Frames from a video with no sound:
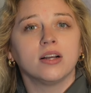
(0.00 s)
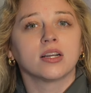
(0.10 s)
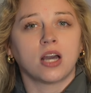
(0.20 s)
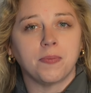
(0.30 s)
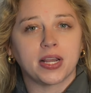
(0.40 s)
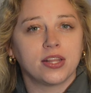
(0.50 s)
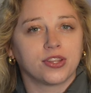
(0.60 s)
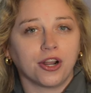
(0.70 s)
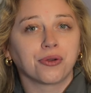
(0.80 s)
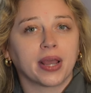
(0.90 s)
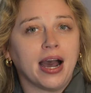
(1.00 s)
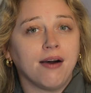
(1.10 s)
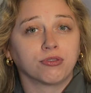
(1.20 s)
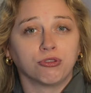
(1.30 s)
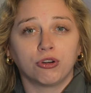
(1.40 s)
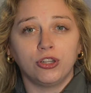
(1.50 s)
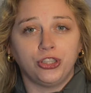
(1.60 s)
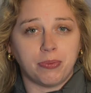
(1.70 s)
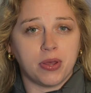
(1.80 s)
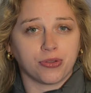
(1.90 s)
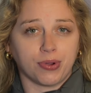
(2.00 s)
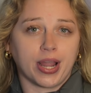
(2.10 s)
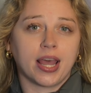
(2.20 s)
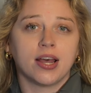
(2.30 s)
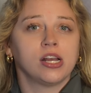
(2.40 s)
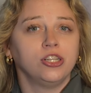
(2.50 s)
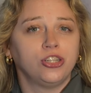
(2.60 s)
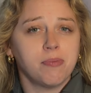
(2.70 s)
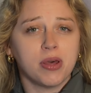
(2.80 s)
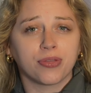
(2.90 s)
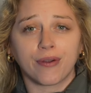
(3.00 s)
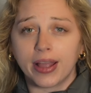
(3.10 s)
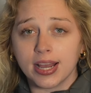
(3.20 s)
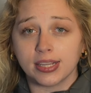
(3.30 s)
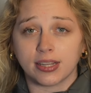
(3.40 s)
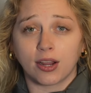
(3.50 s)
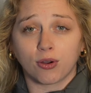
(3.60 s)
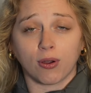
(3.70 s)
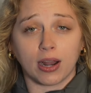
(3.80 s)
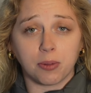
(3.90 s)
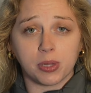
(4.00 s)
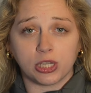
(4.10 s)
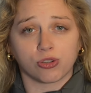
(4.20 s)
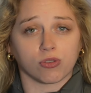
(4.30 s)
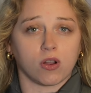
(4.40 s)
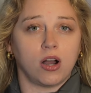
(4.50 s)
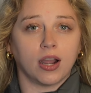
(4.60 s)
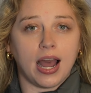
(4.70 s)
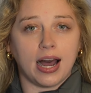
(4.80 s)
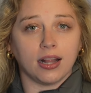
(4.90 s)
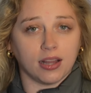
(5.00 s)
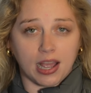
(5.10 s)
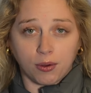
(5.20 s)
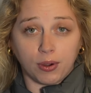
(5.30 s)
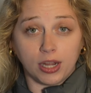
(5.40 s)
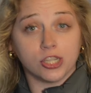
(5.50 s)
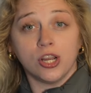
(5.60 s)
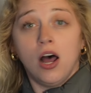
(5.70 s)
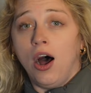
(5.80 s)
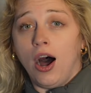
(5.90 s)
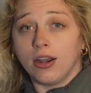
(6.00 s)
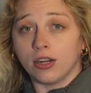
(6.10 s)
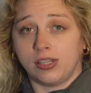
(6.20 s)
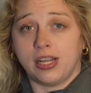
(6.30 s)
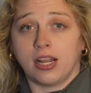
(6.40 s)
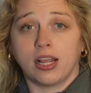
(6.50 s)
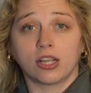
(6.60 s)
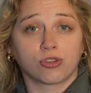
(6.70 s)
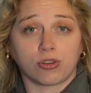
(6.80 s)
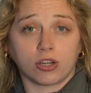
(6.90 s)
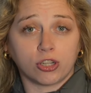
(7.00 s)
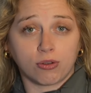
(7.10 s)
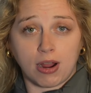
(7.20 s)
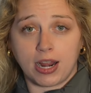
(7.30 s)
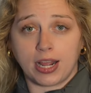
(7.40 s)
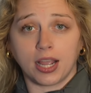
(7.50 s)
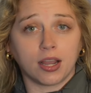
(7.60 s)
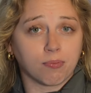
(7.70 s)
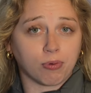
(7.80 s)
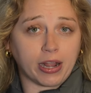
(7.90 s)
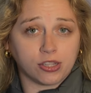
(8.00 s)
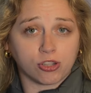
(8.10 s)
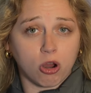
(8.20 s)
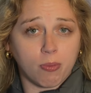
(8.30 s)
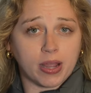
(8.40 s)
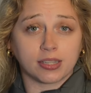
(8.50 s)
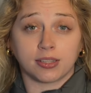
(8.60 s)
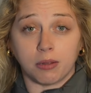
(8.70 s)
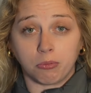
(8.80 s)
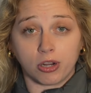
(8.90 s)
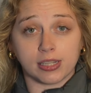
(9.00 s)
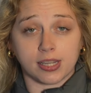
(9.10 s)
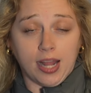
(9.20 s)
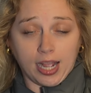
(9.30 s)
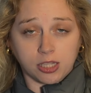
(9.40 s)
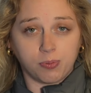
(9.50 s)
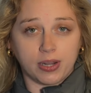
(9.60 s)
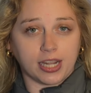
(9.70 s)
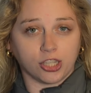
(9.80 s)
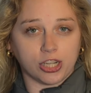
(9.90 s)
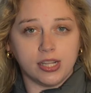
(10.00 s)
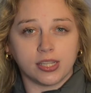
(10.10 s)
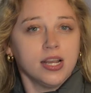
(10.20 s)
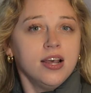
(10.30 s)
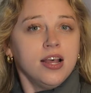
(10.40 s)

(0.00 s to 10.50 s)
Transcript: Coming in third, we have Google Gemma 3. Gemma 3 is incredibly strong at language, understanding, structured writing, brainstorming, summaries, and explanations.